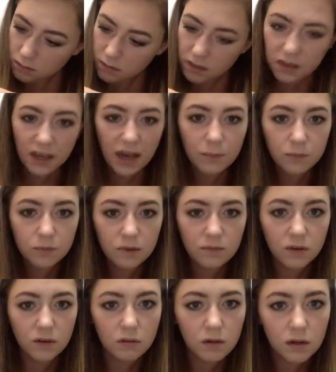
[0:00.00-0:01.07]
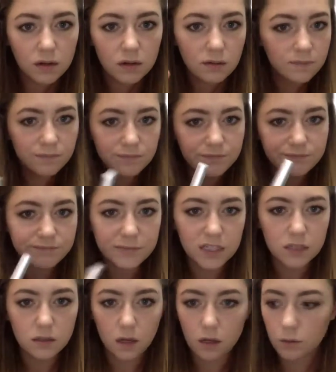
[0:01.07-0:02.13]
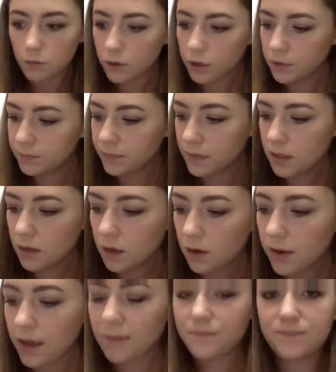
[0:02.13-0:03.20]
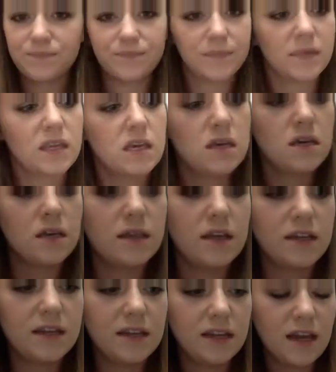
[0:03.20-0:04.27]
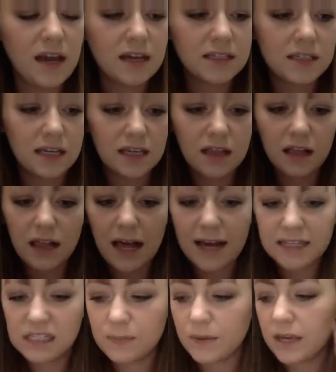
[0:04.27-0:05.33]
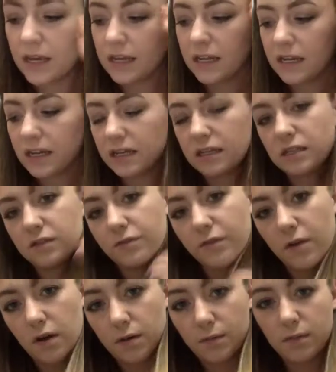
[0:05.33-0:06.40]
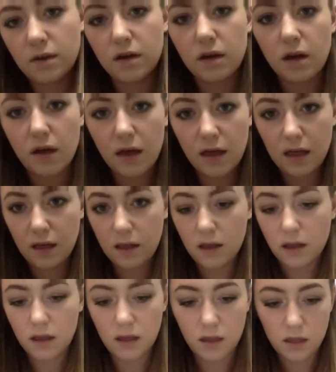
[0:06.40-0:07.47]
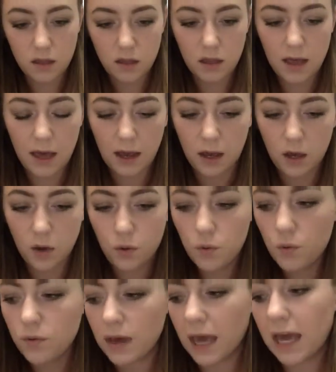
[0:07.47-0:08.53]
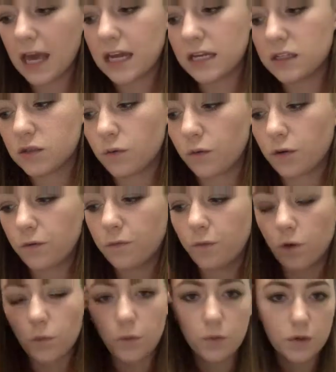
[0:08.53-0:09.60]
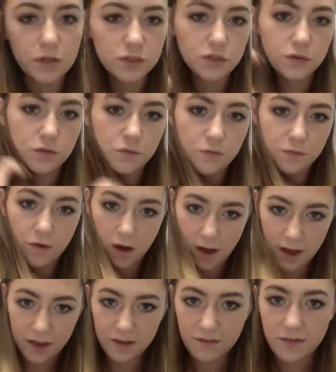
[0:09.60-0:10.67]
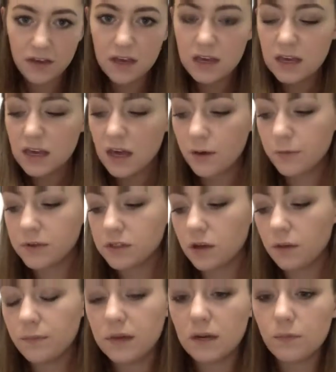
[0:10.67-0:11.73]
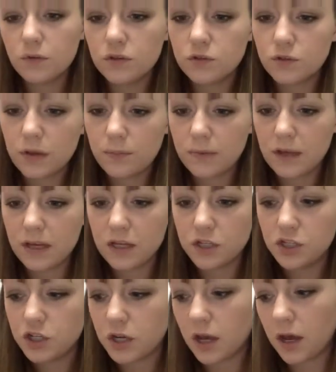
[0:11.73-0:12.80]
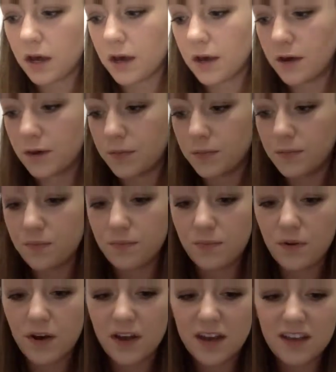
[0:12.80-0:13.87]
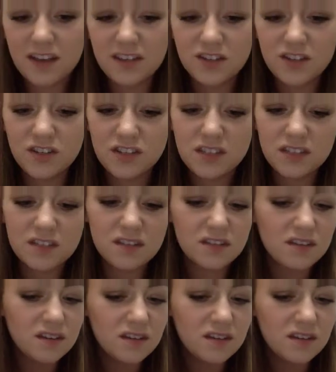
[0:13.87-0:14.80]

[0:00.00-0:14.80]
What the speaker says: the cap won't even go on. It's not gonna work. Okay, the next and the last pin is from Echo, and it scored a 4.25. We saw minimal drippage, but just